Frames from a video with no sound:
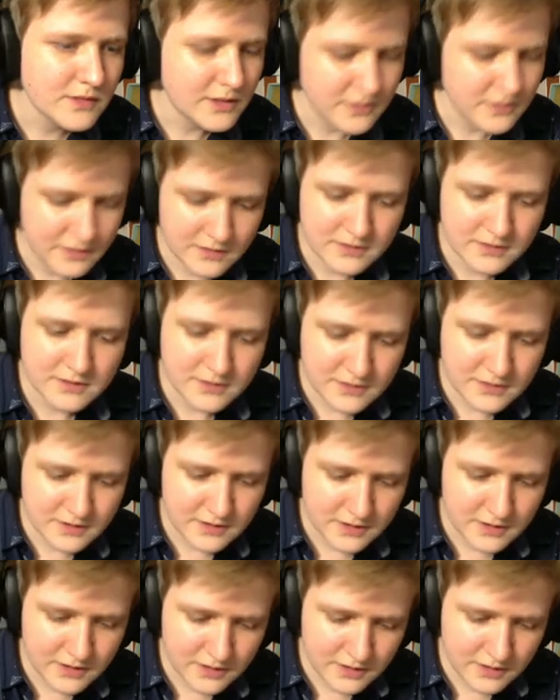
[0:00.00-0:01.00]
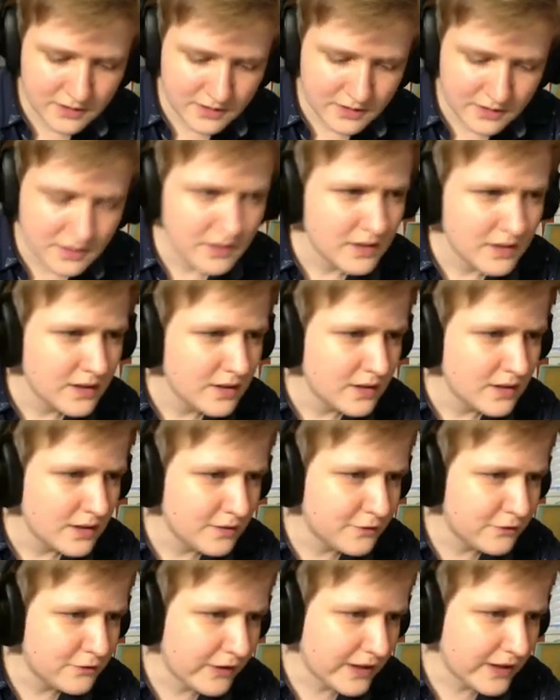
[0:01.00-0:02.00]
scream of fright. The
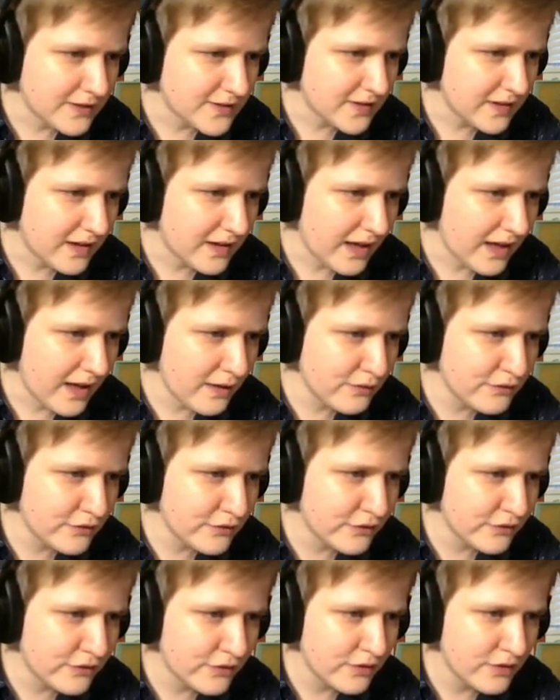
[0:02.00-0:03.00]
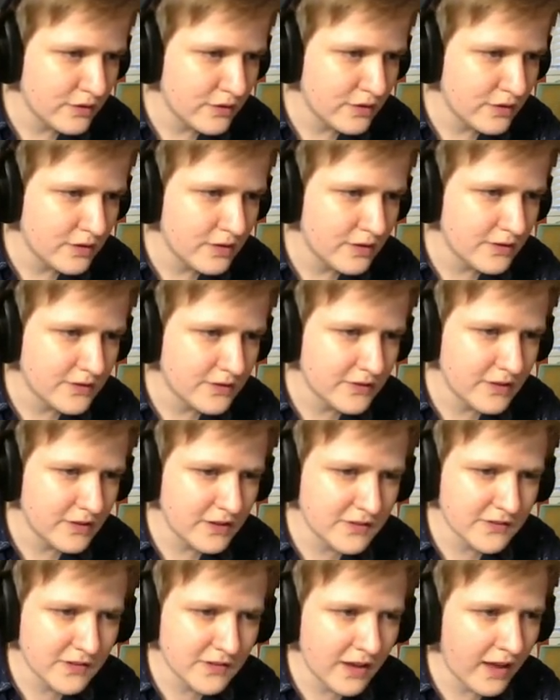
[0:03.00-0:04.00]
fancy F is
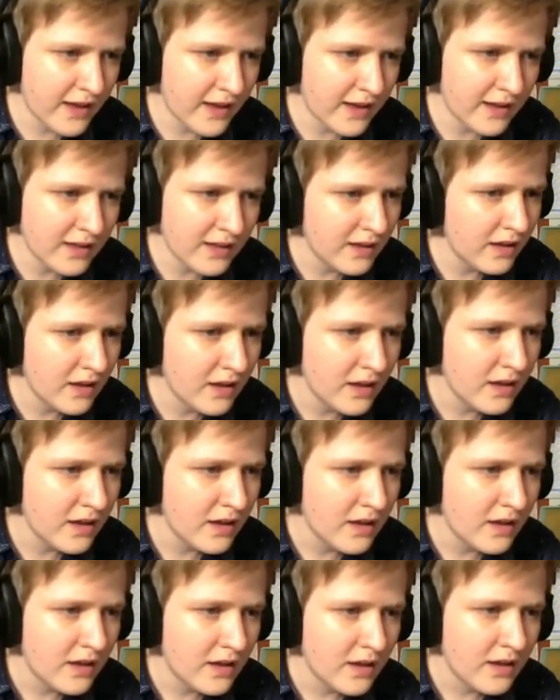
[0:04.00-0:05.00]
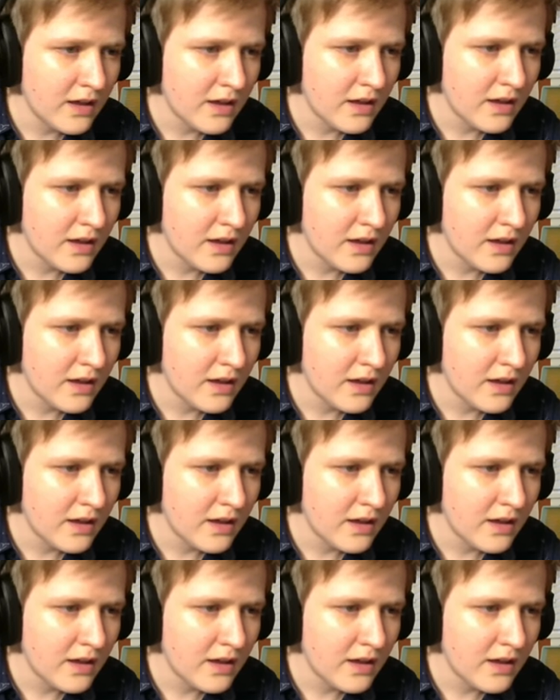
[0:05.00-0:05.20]
this guy. Wow!